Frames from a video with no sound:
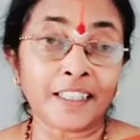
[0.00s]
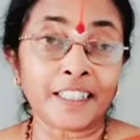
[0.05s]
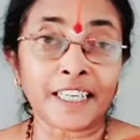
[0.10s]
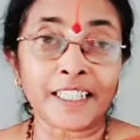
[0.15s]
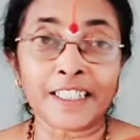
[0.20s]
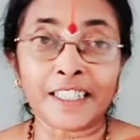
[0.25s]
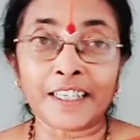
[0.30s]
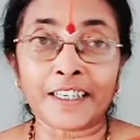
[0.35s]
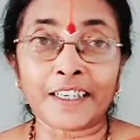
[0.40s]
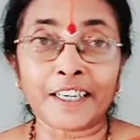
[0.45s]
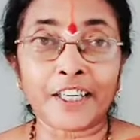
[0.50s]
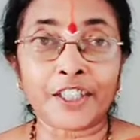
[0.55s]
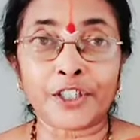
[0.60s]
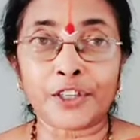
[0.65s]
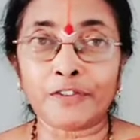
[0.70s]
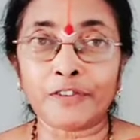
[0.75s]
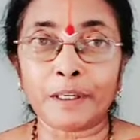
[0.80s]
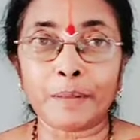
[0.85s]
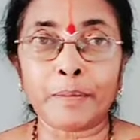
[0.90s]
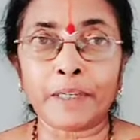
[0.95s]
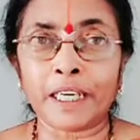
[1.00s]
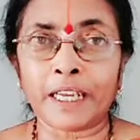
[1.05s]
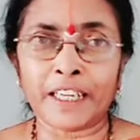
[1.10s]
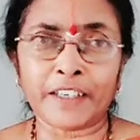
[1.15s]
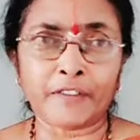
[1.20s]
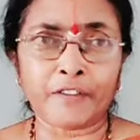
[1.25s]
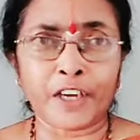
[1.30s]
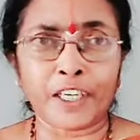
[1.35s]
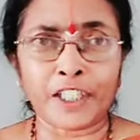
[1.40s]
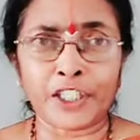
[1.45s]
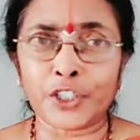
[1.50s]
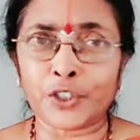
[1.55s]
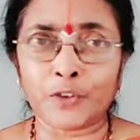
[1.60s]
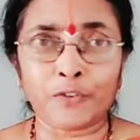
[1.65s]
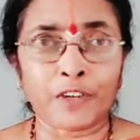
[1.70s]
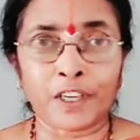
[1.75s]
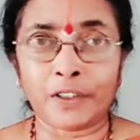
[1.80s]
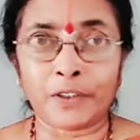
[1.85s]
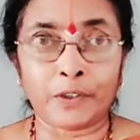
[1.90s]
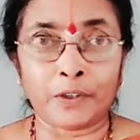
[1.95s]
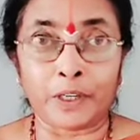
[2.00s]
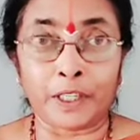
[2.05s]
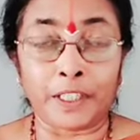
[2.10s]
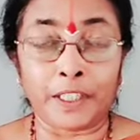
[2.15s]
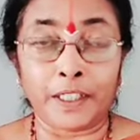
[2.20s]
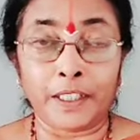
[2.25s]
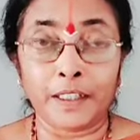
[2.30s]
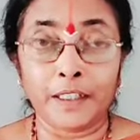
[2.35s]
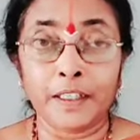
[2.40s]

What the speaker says: teacher ratio will be like 1:1 only.